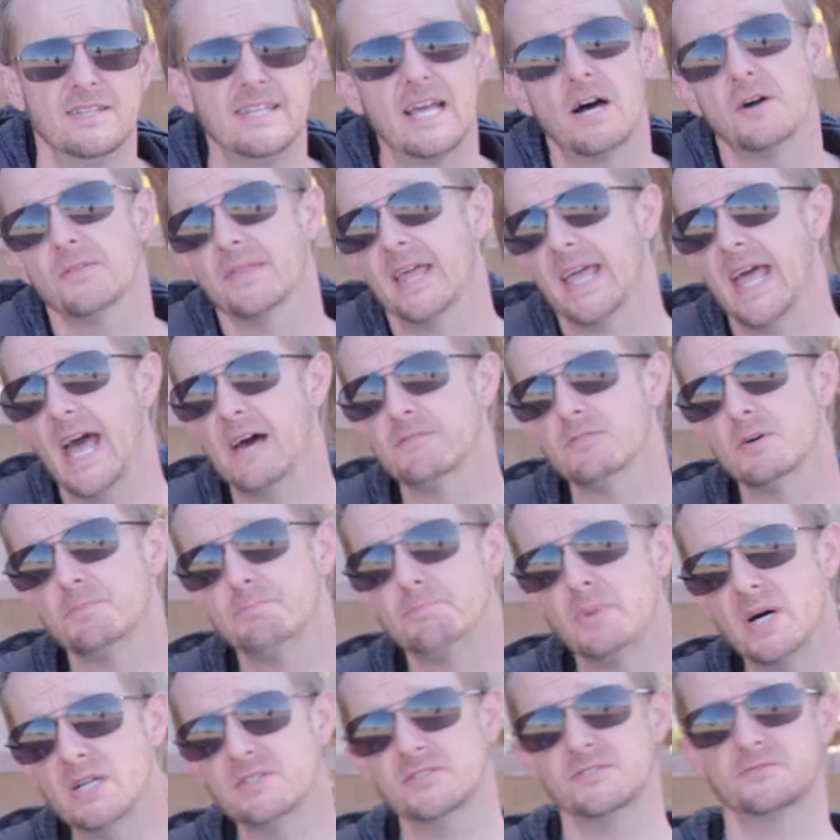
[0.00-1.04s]
Now, they have a
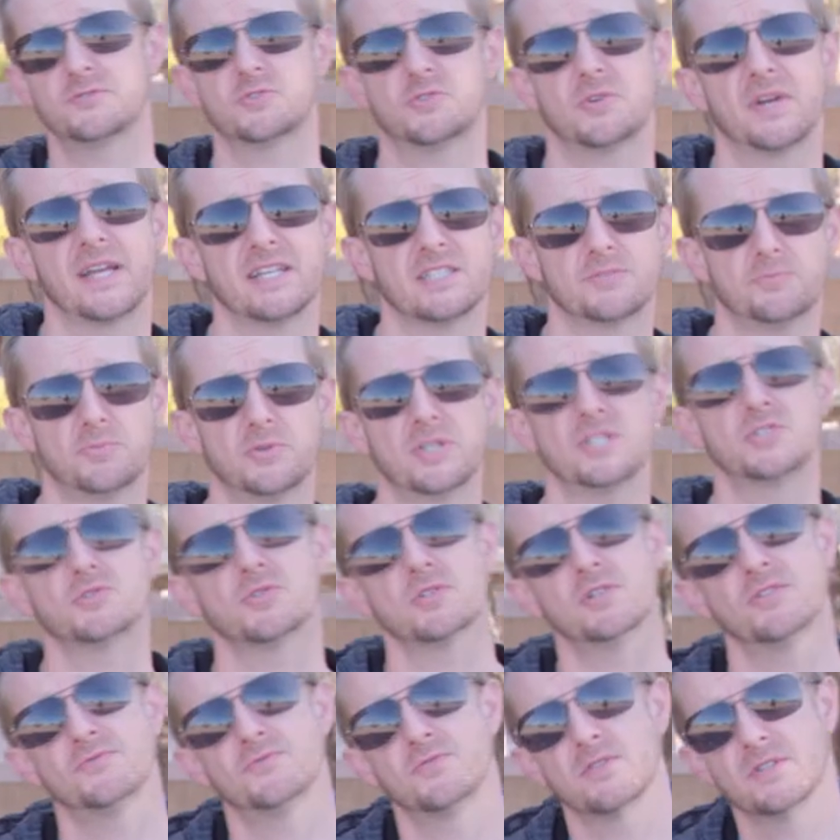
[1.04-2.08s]
bunch of trays
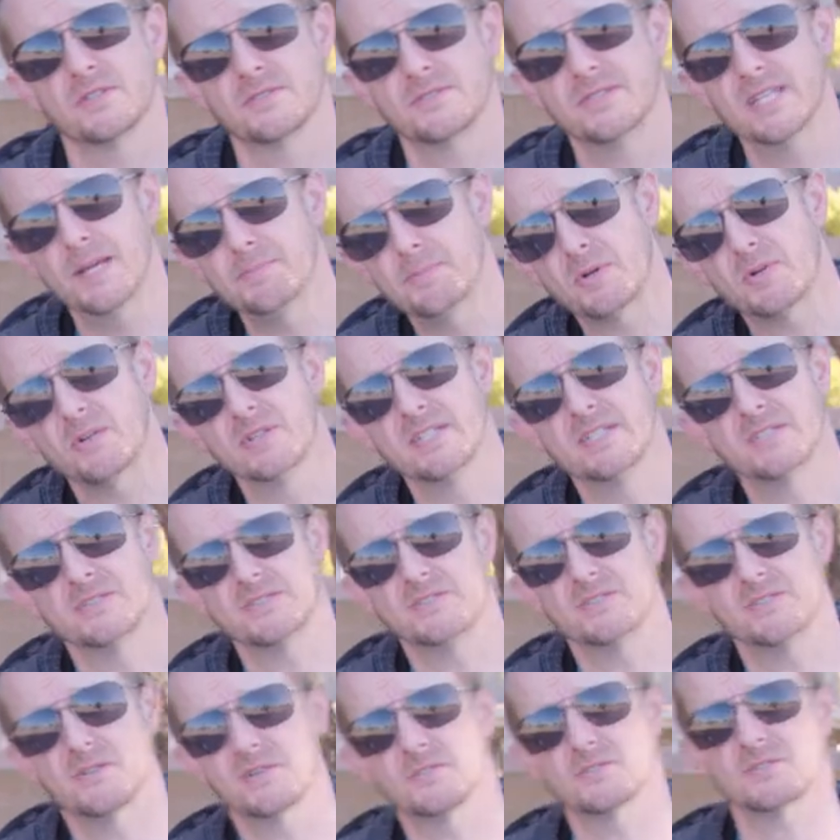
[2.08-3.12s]
pre-drilled for typical
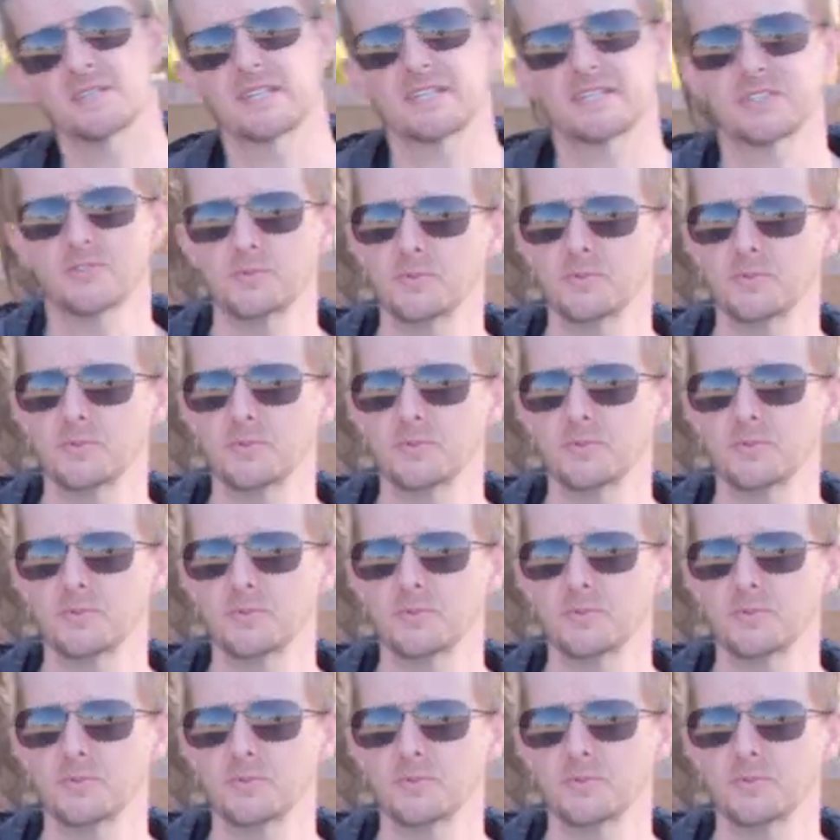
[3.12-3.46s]
installs like